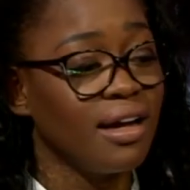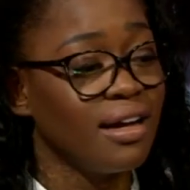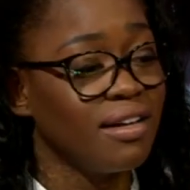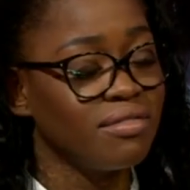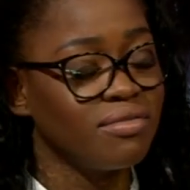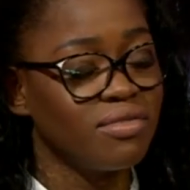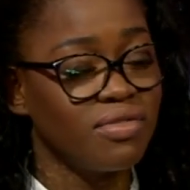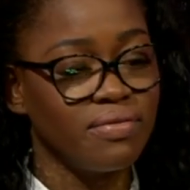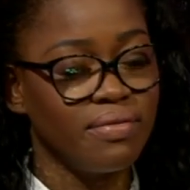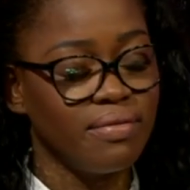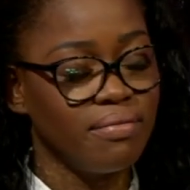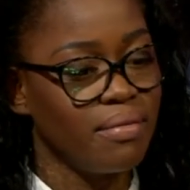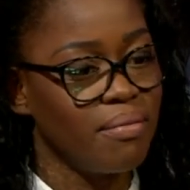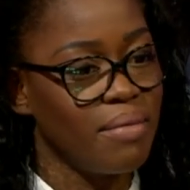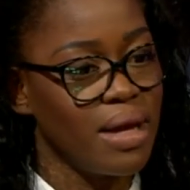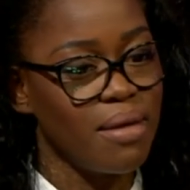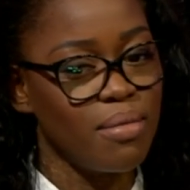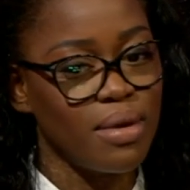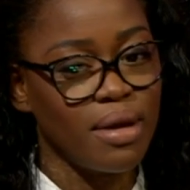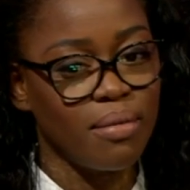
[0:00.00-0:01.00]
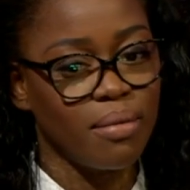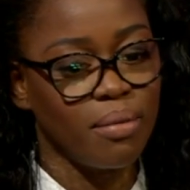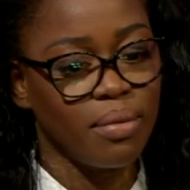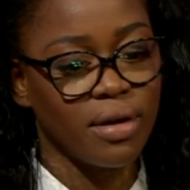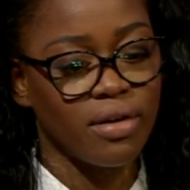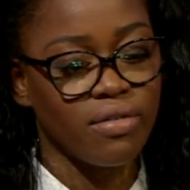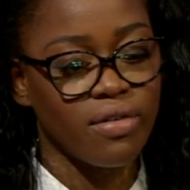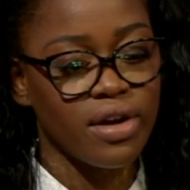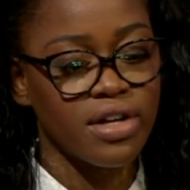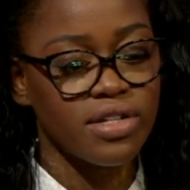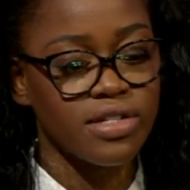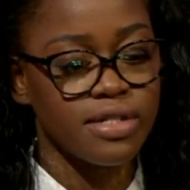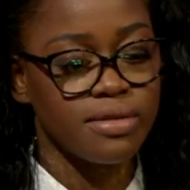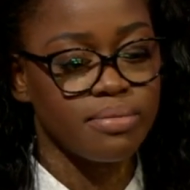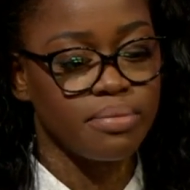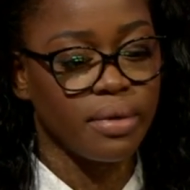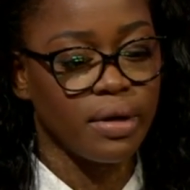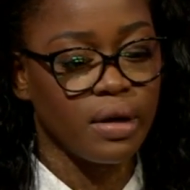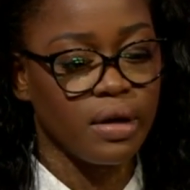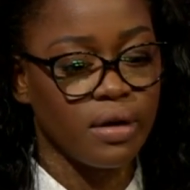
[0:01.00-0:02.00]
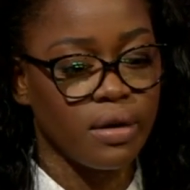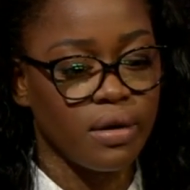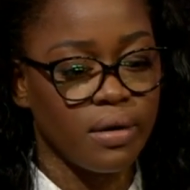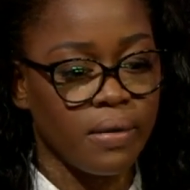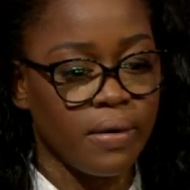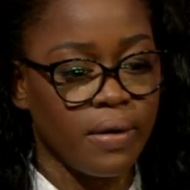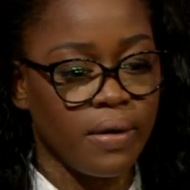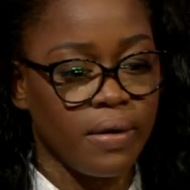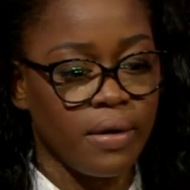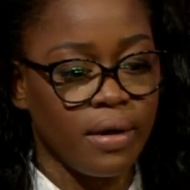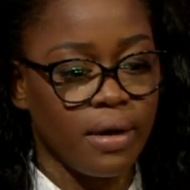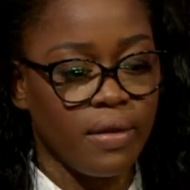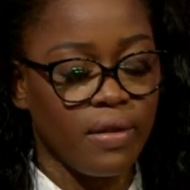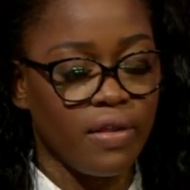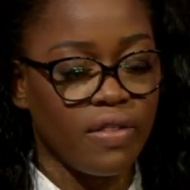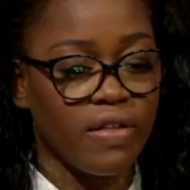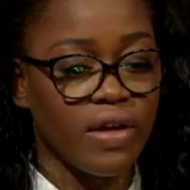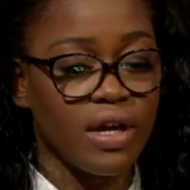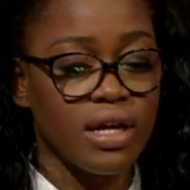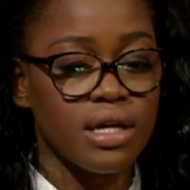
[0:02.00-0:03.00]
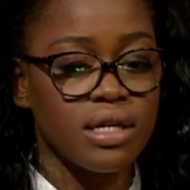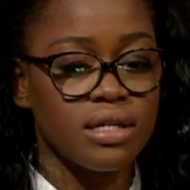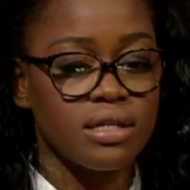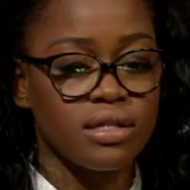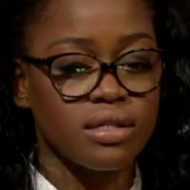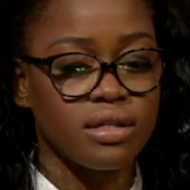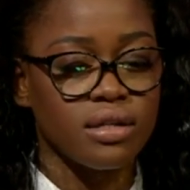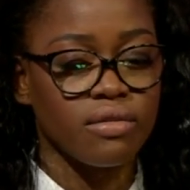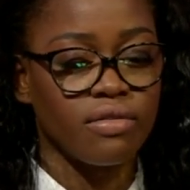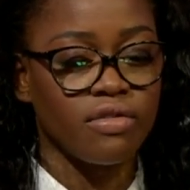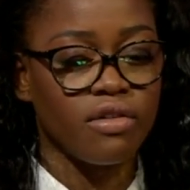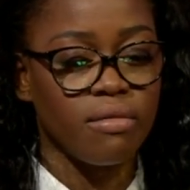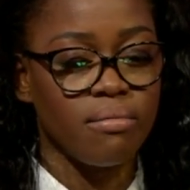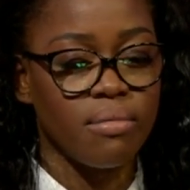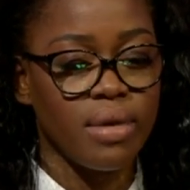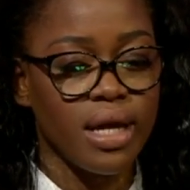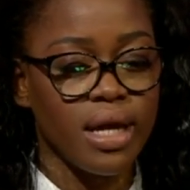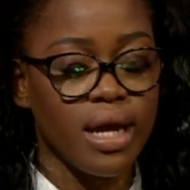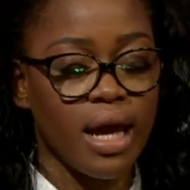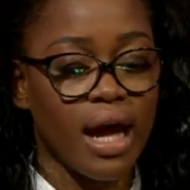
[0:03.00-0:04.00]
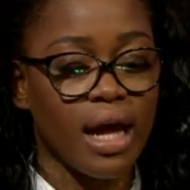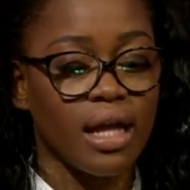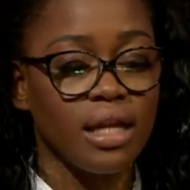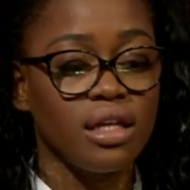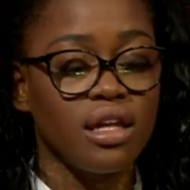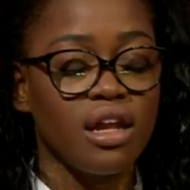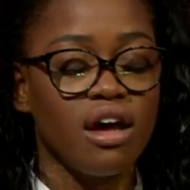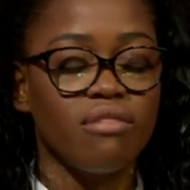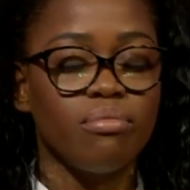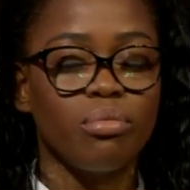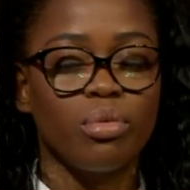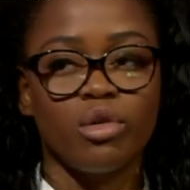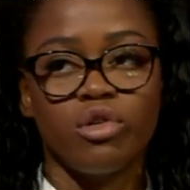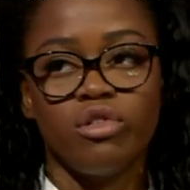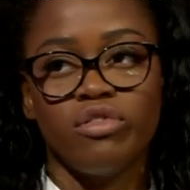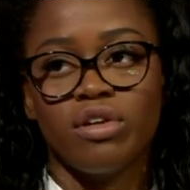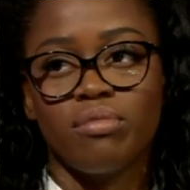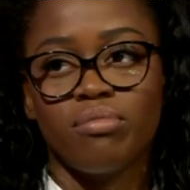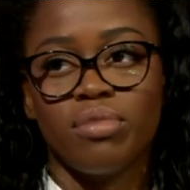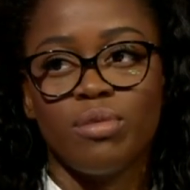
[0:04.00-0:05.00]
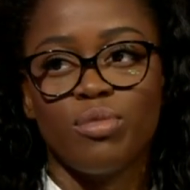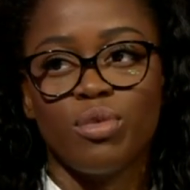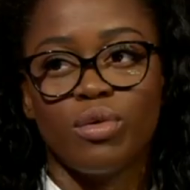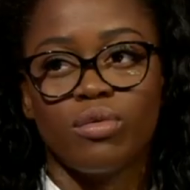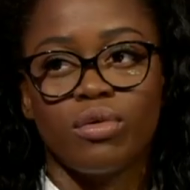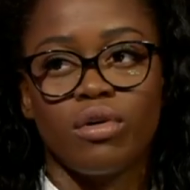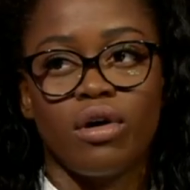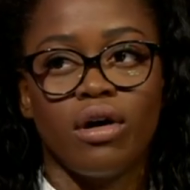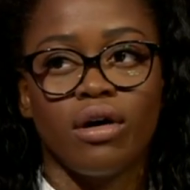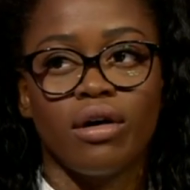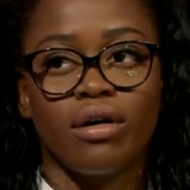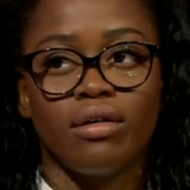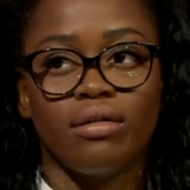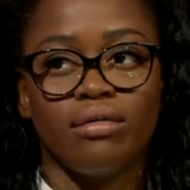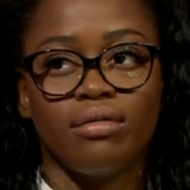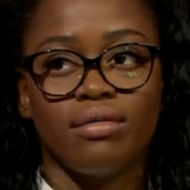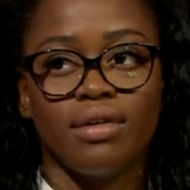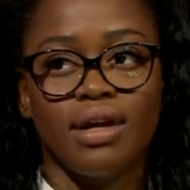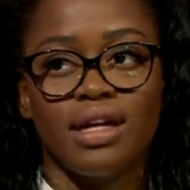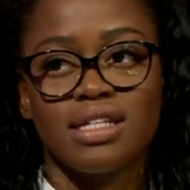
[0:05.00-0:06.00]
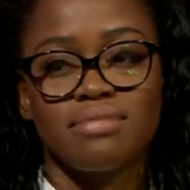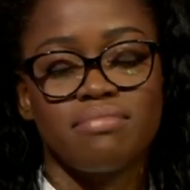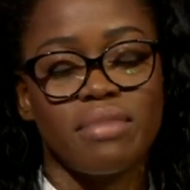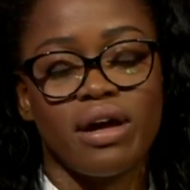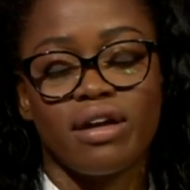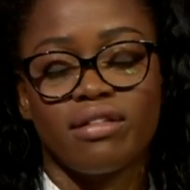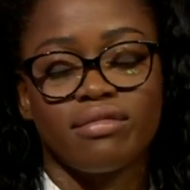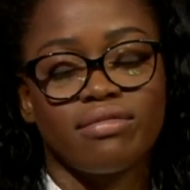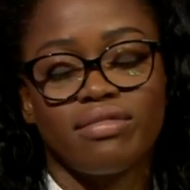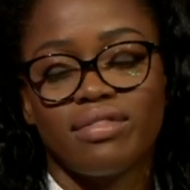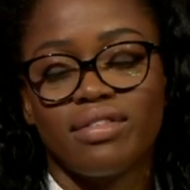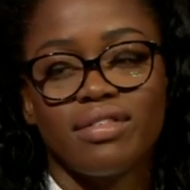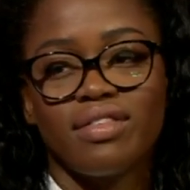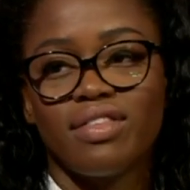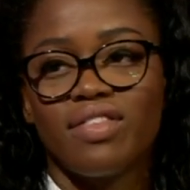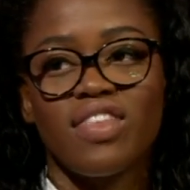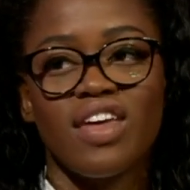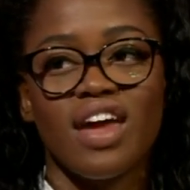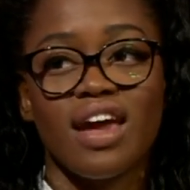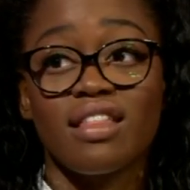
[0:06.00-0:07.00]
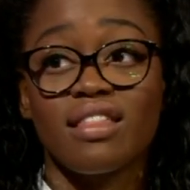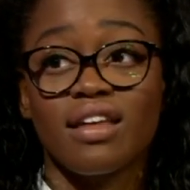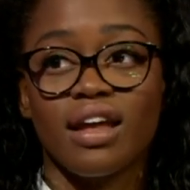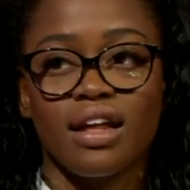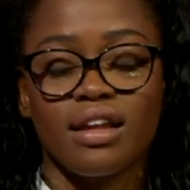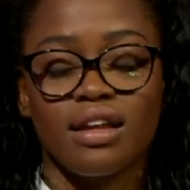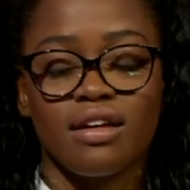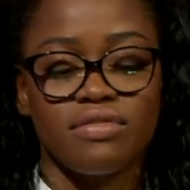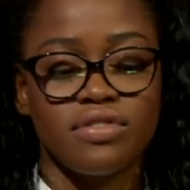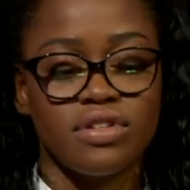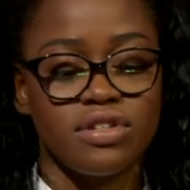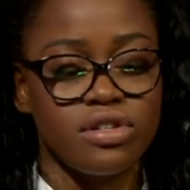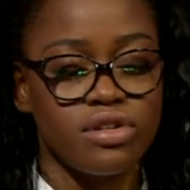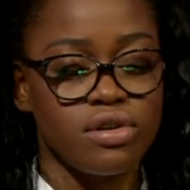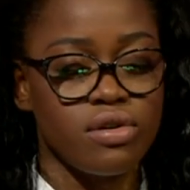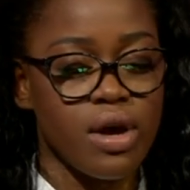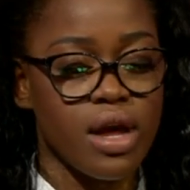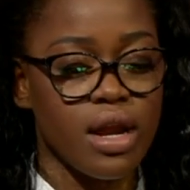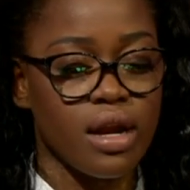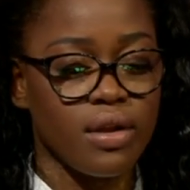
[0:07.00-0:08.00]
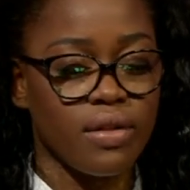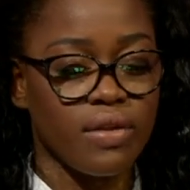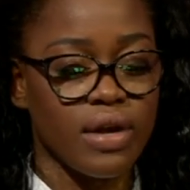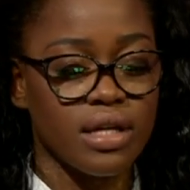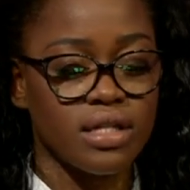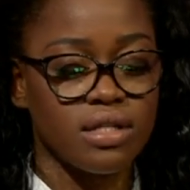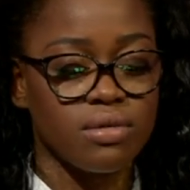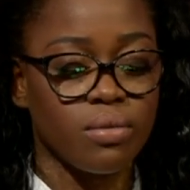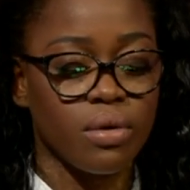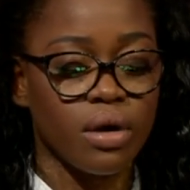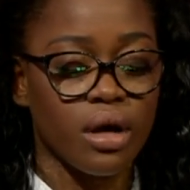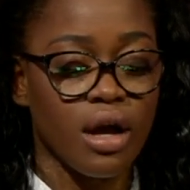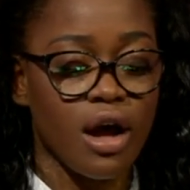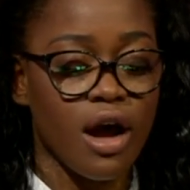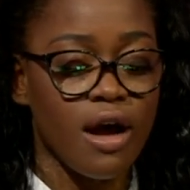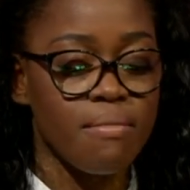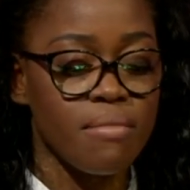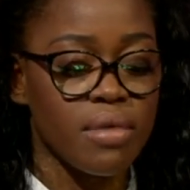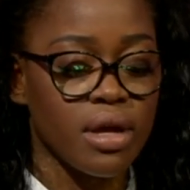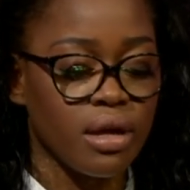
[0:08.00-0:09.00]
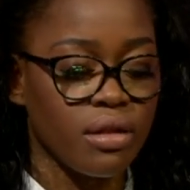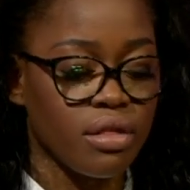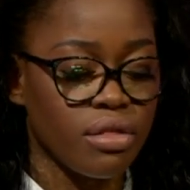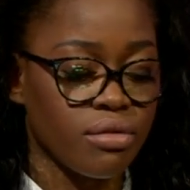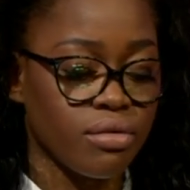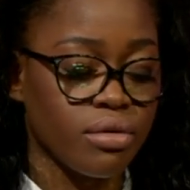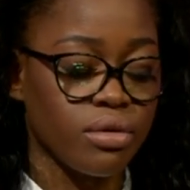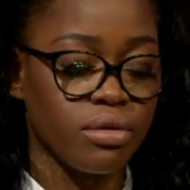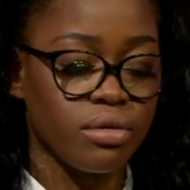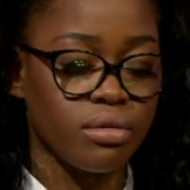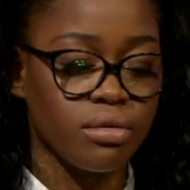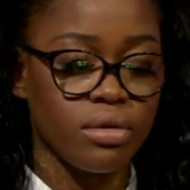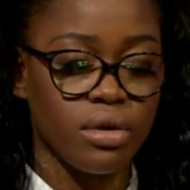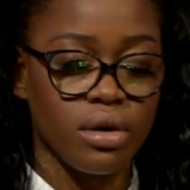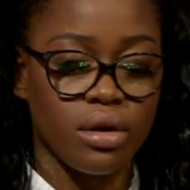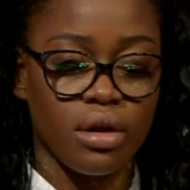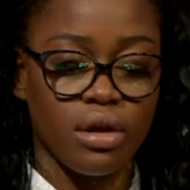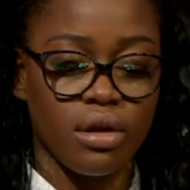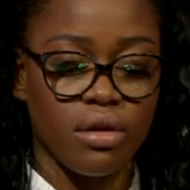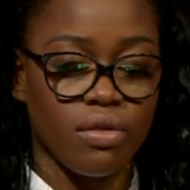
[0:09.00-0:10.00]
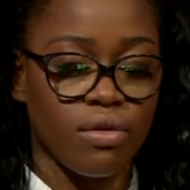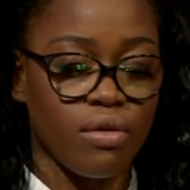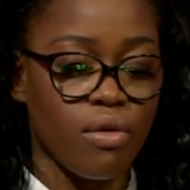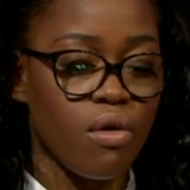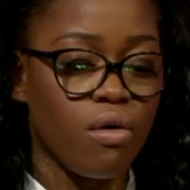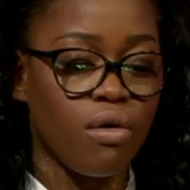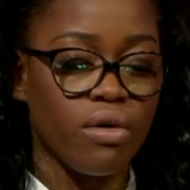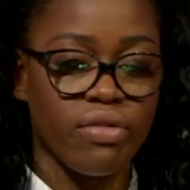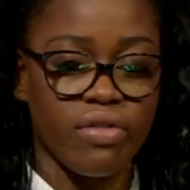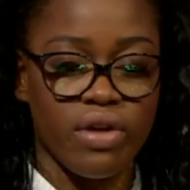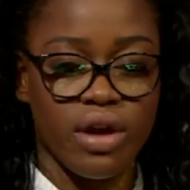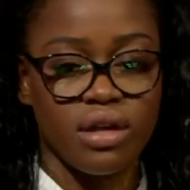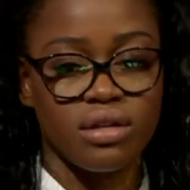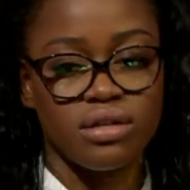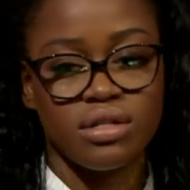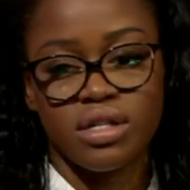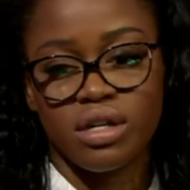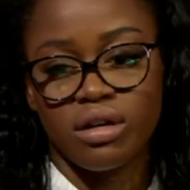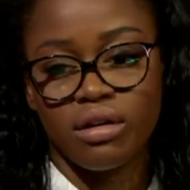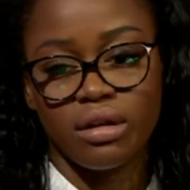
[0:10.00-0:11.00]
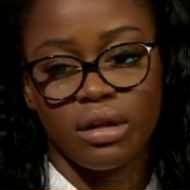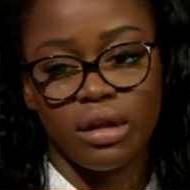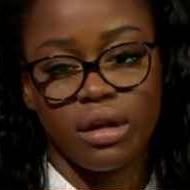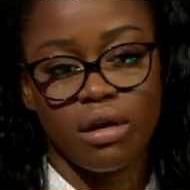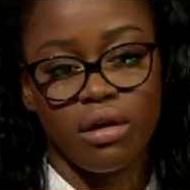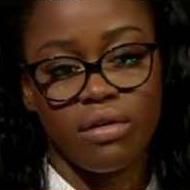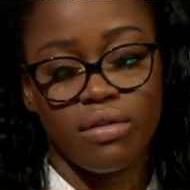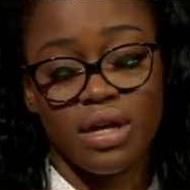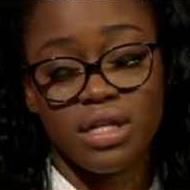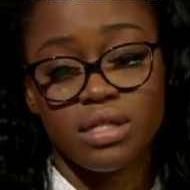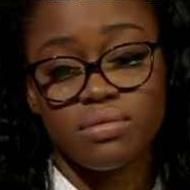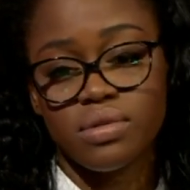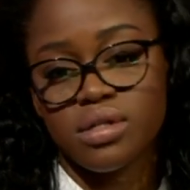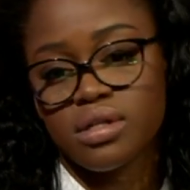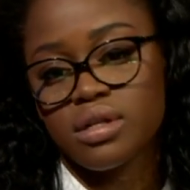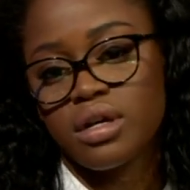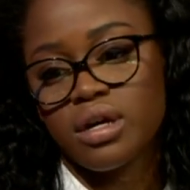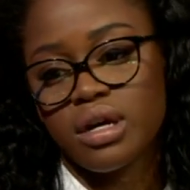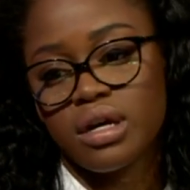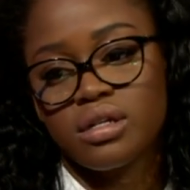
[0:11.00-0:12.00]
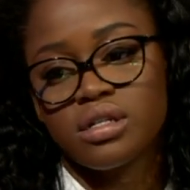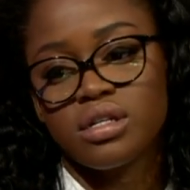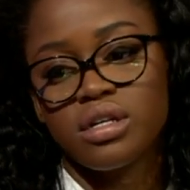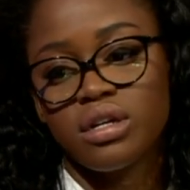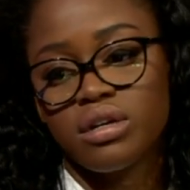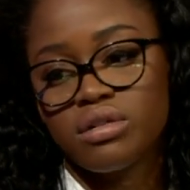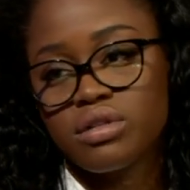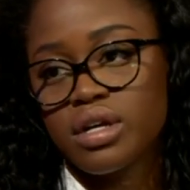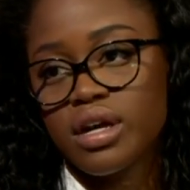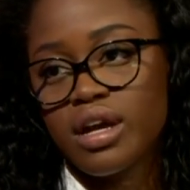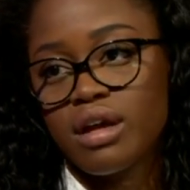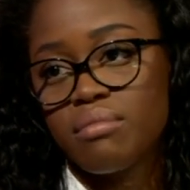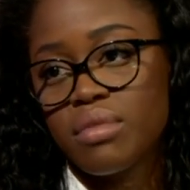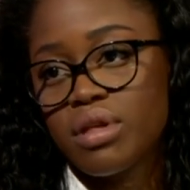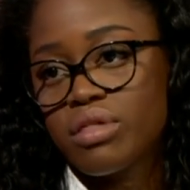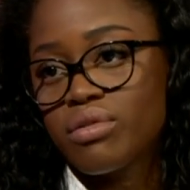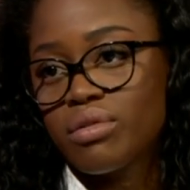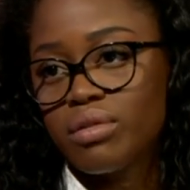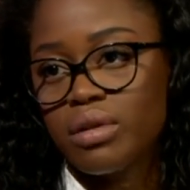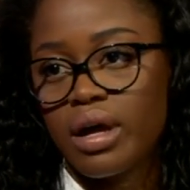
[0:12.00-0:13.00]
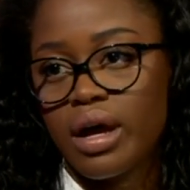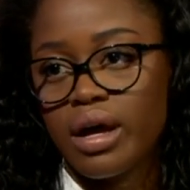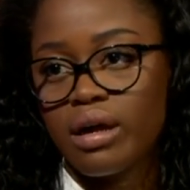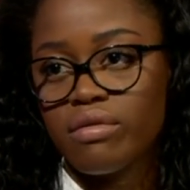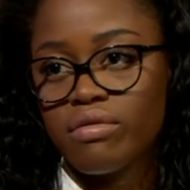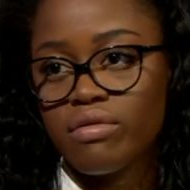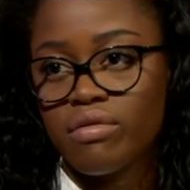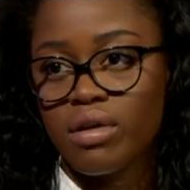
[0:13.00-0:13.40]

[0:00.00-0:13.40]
and maybe I'm a bit crazy, but the thing is, for me, I love proving people wrong. It's my thing that I love to do, and that's what got me through the whole thing in Sierra Leone. That's what's going to continue to get me through life,